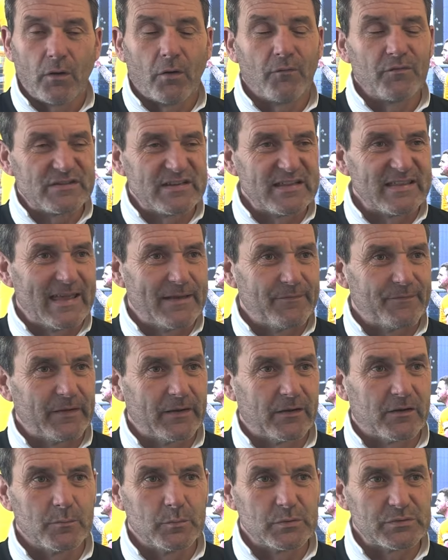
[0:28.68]
Obviously, the
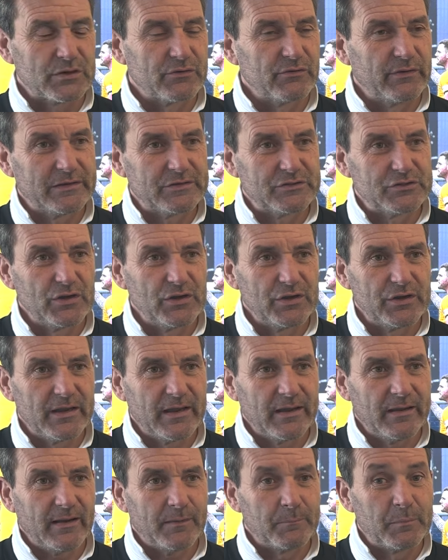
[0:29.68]
FA Cup was a great
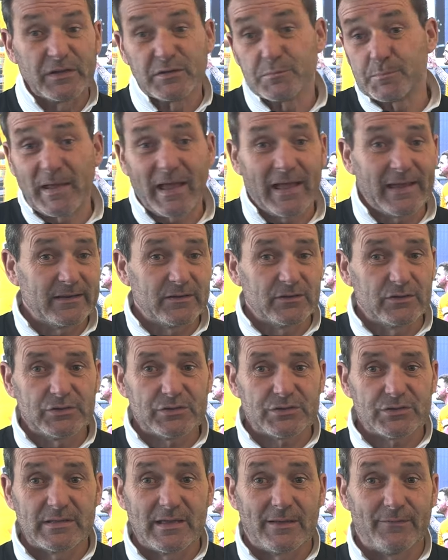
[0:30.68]
journey, but it's behind
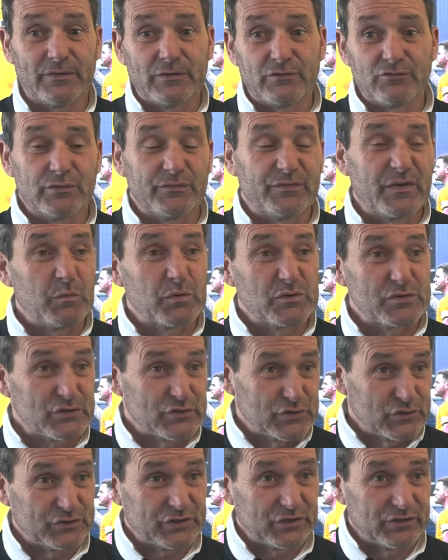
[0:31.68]
us. The FA Trophy
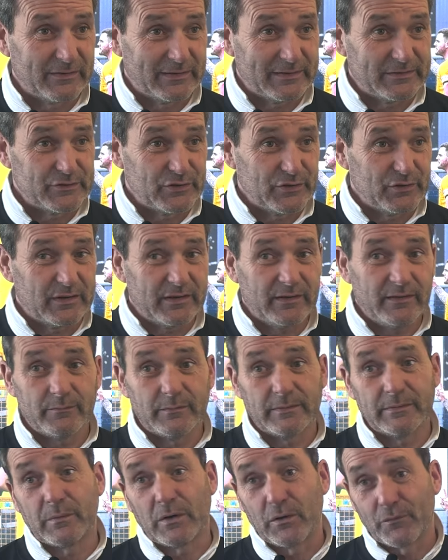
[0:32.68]
wasn't such a great journey.
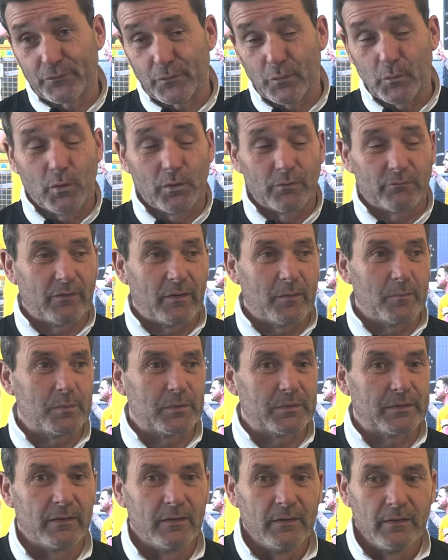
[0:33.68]
We got through one round,
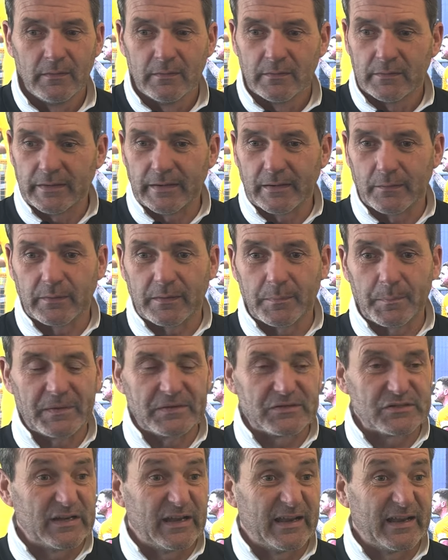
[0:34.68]
but you know,
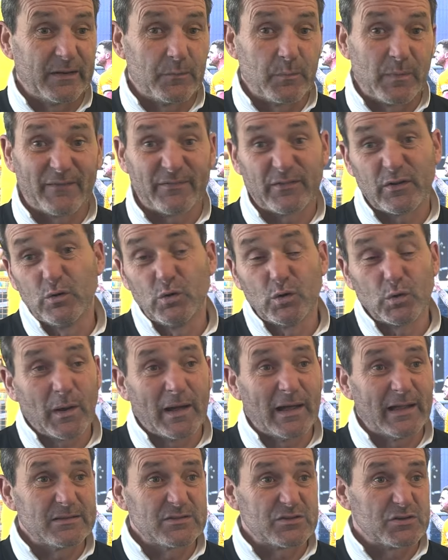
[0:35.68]
capitulated. We have to hold
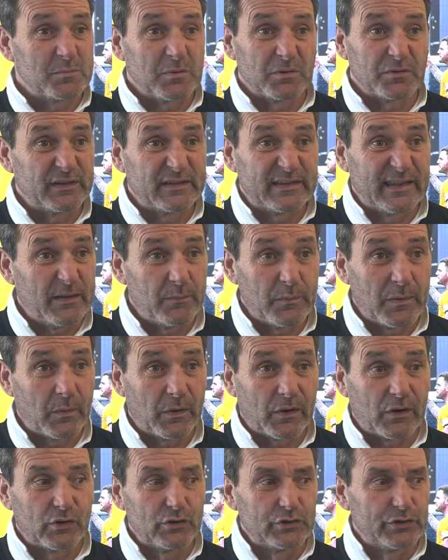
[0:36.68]
our hands up on the day we
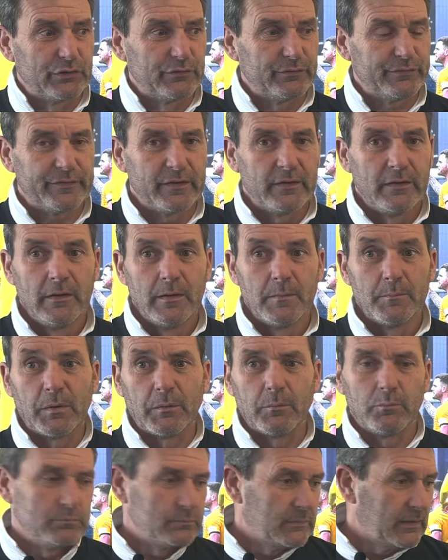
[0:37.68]
weren't good enough.
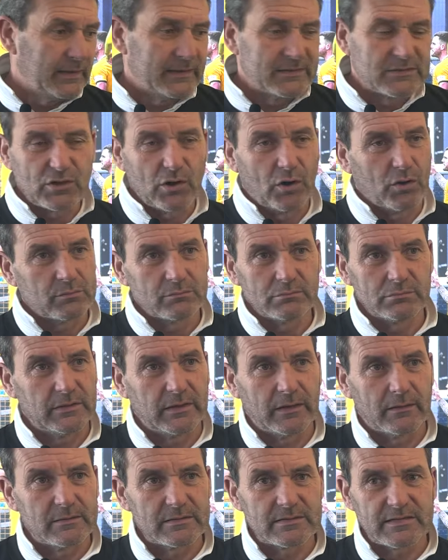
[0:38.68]
But it's gone. You
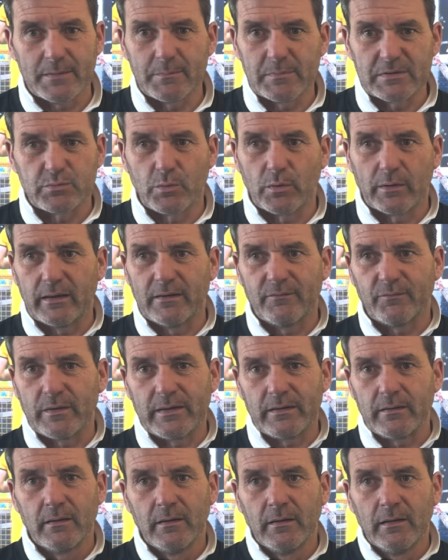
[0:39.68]
know, the same as what if
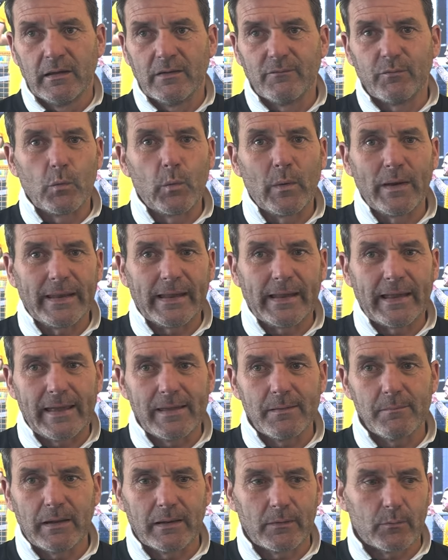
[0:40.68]
we if we win a
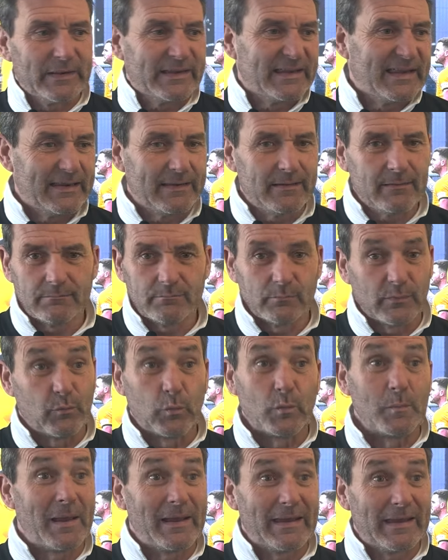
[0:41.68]
game like we did, we've
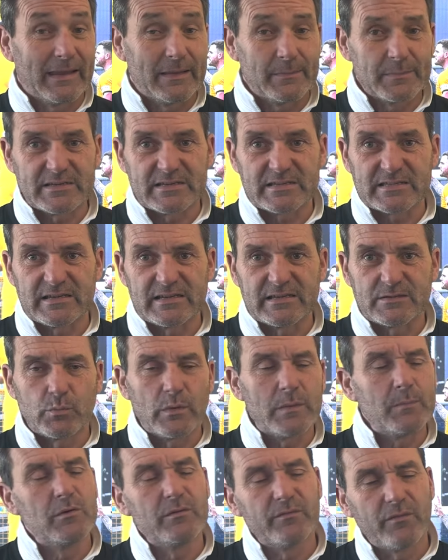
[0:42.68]
won many games this season.
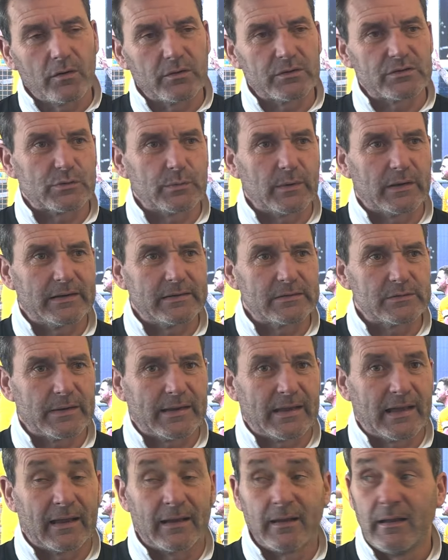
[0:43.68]
We move on as quickly as we
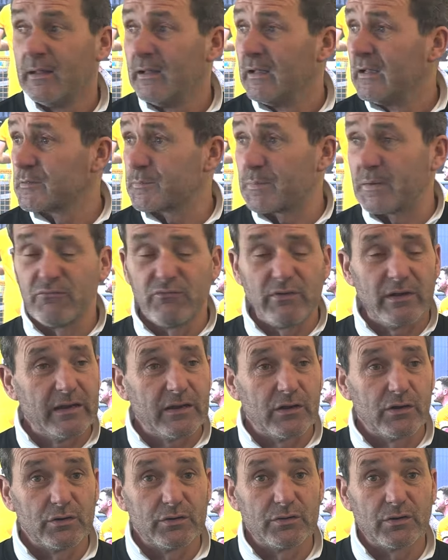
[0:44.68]
can. It's been really
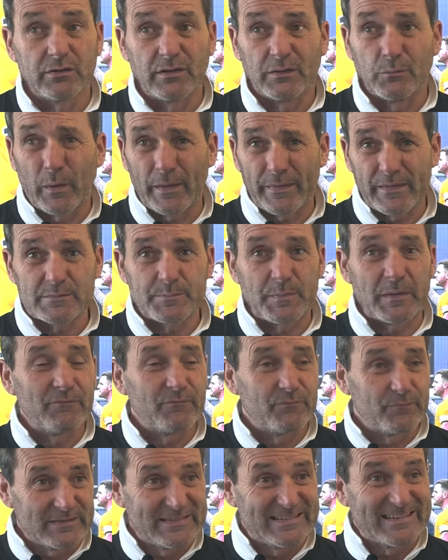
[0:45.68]
good. The weather's
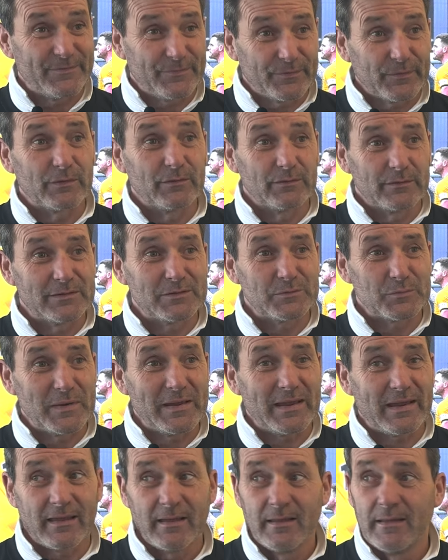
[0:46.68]
been difficult this
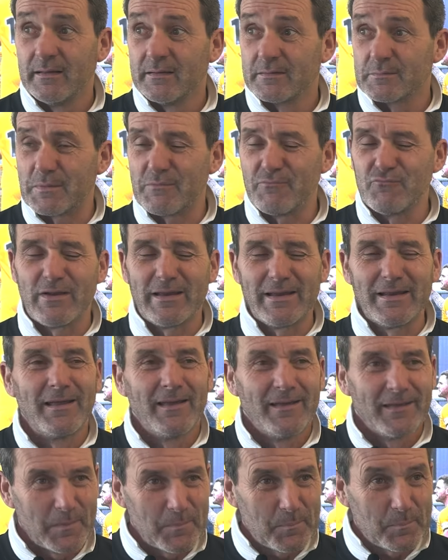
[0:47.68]
week. It's been re-
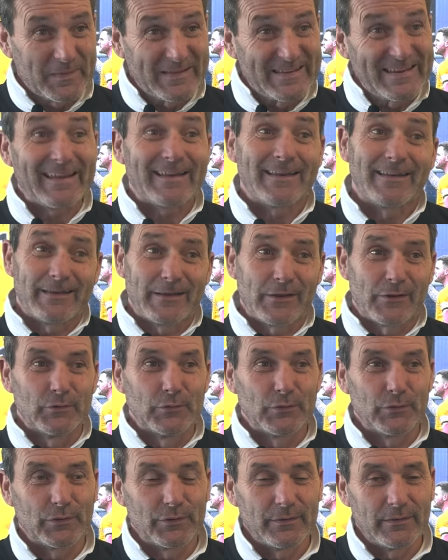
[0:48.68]
particularly
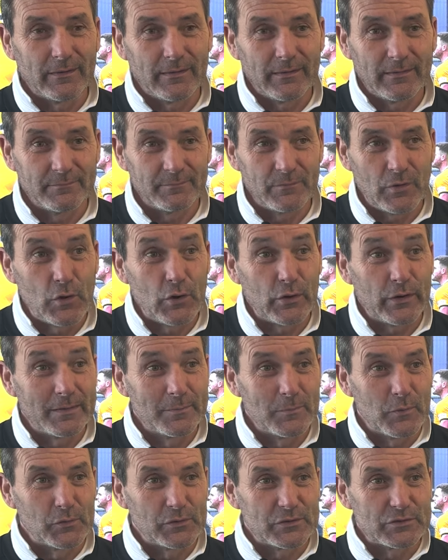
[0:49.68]
cold on the, early in
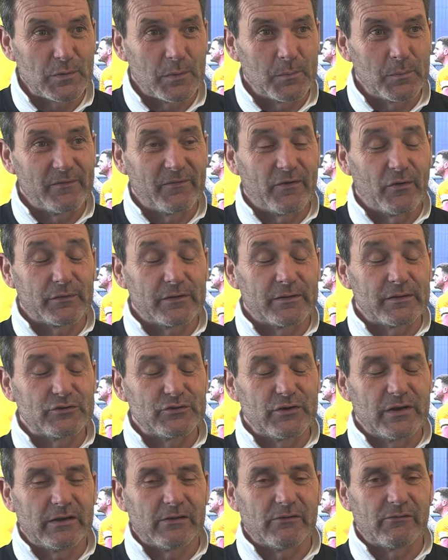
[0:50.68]
the mornings when we've got to the
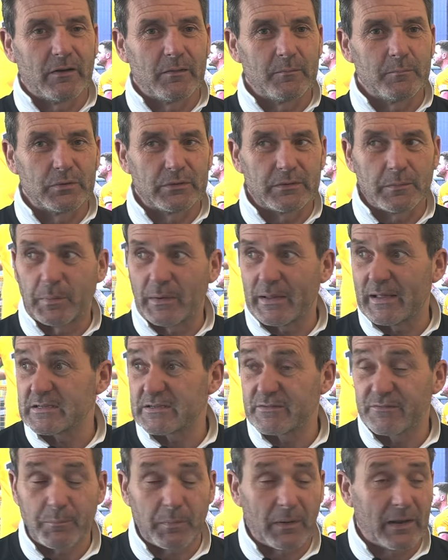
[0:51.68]
training ground. But the players
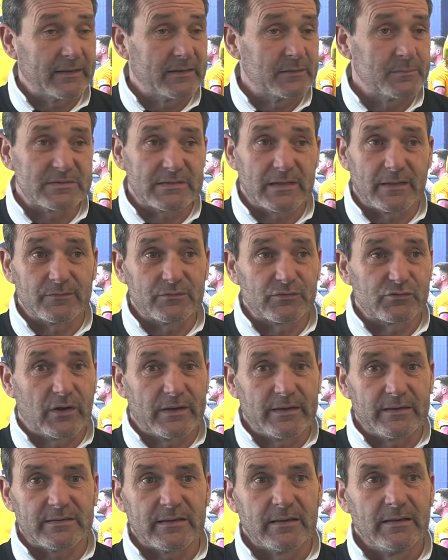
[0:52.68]
have applied themselves
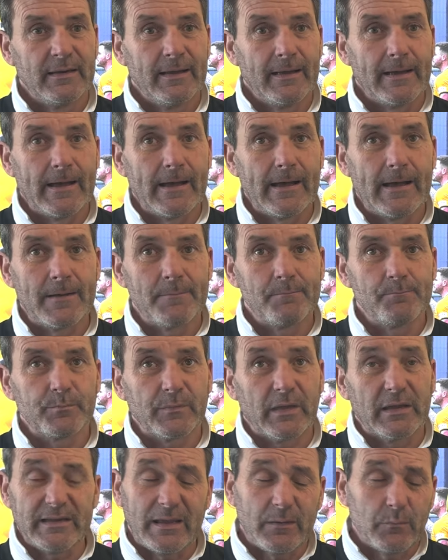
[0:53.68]
great, um,
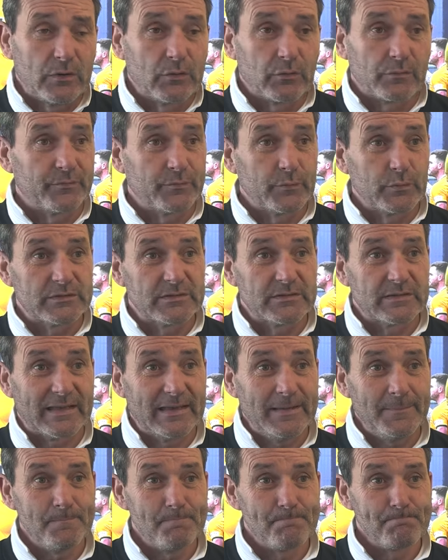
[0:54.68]
and yeah, we're looking forward to the
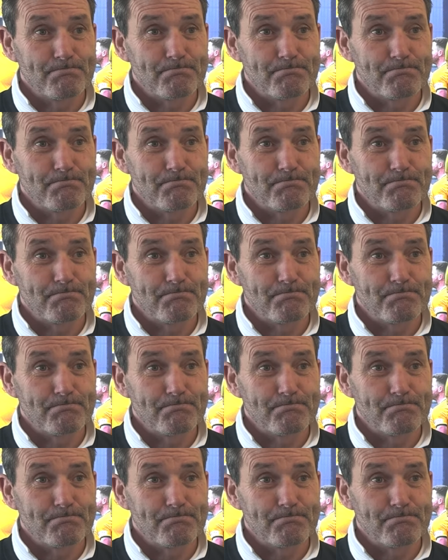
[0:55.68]
game.